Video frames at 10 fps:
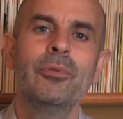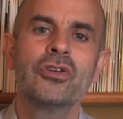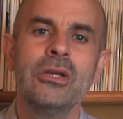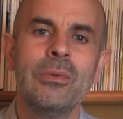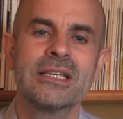
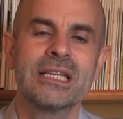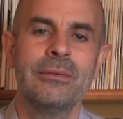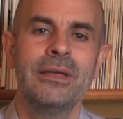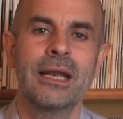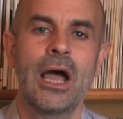They
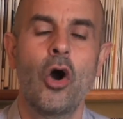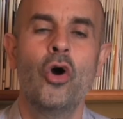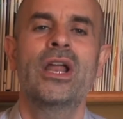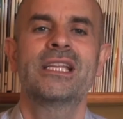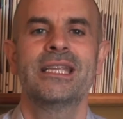can't
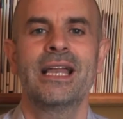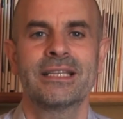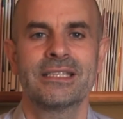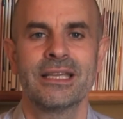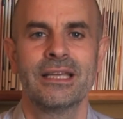go
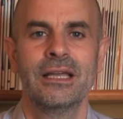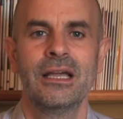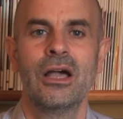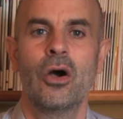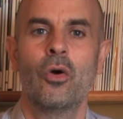wrong.
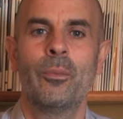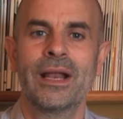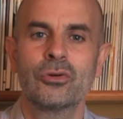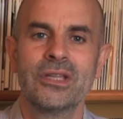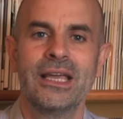They
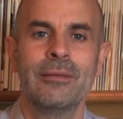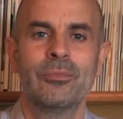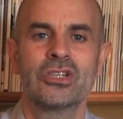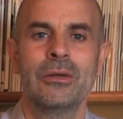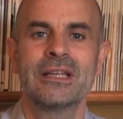can't
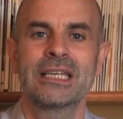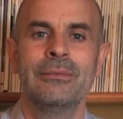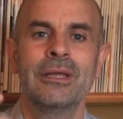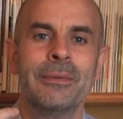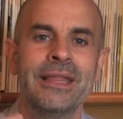make a
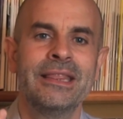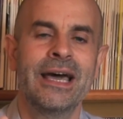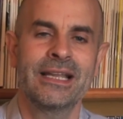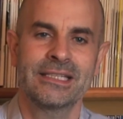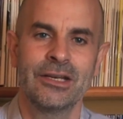mistake.
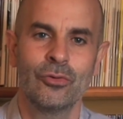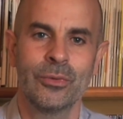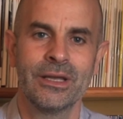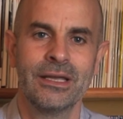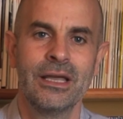
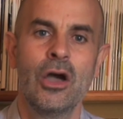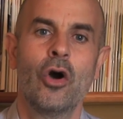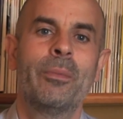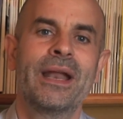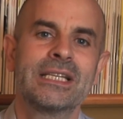
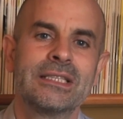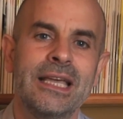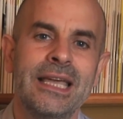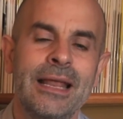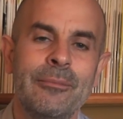You
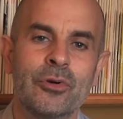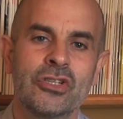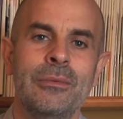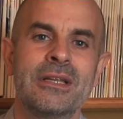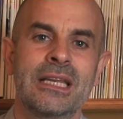didn't make a
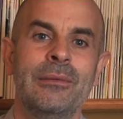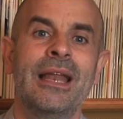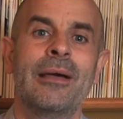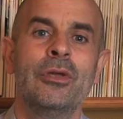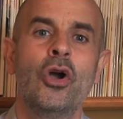mistake
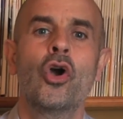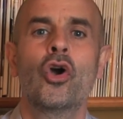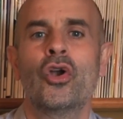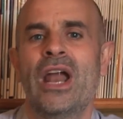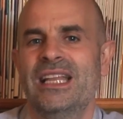when you
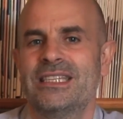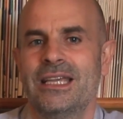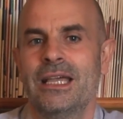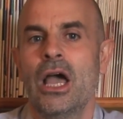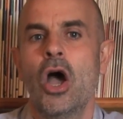spelled the
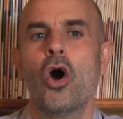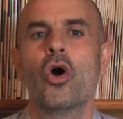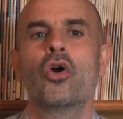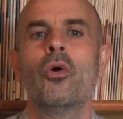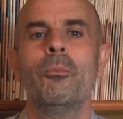words
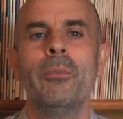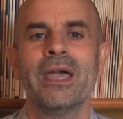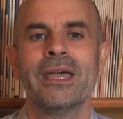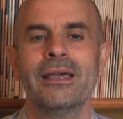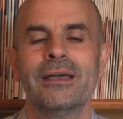
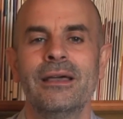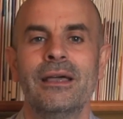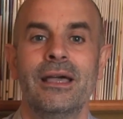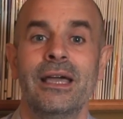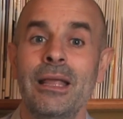address,
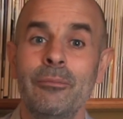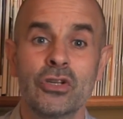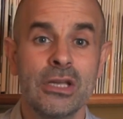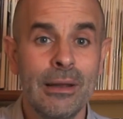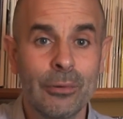or
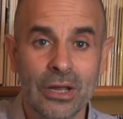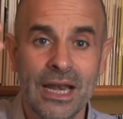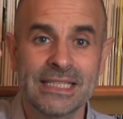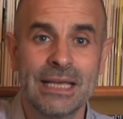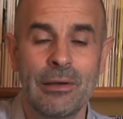friend,
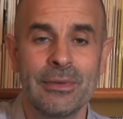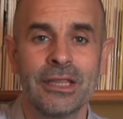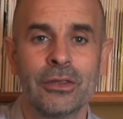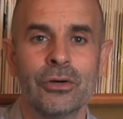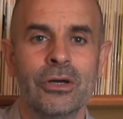or
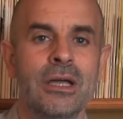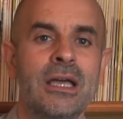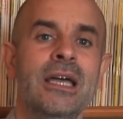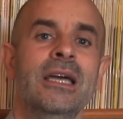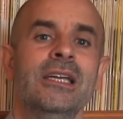because.
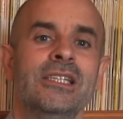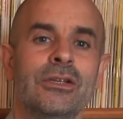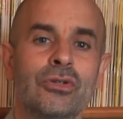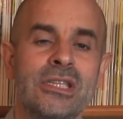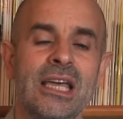
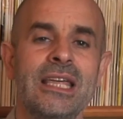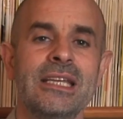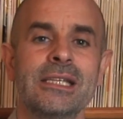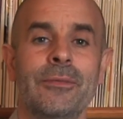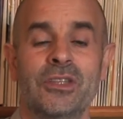
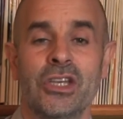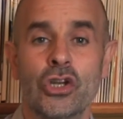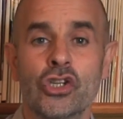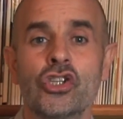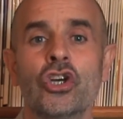And why not?